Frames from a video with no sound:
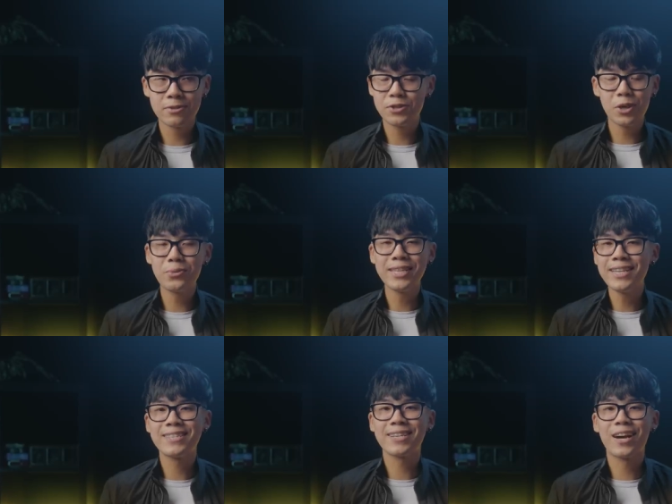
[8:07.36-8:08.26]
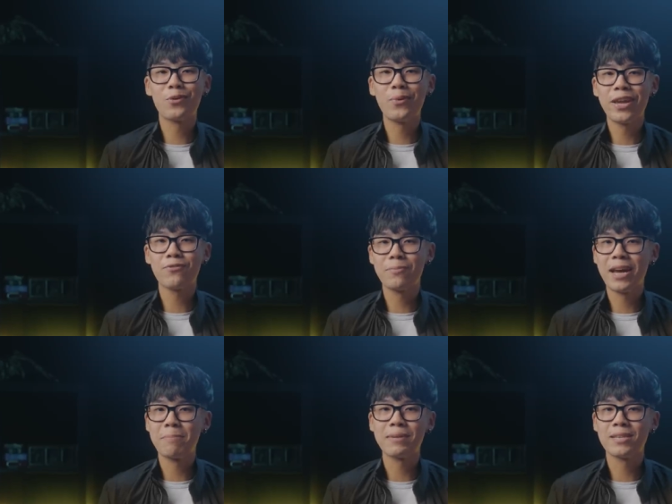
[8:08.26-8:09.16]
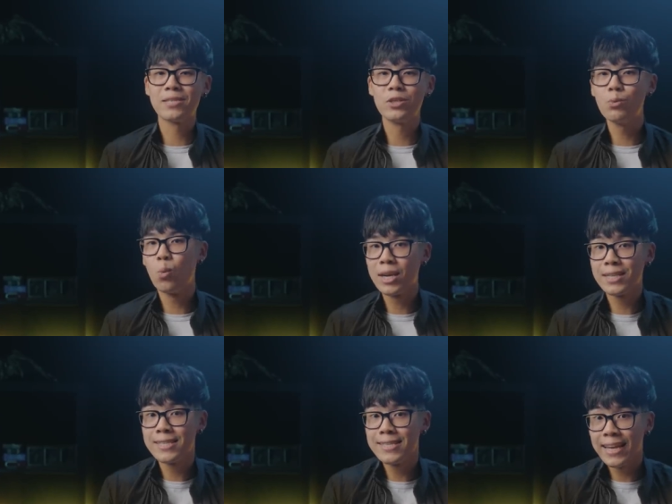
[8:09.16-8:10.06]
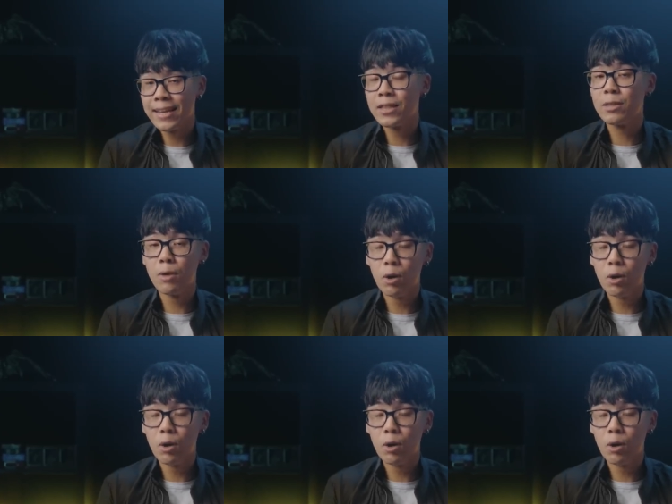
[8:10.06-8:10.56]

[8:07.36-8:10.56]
there's no need to cut away from that because you want to stay in the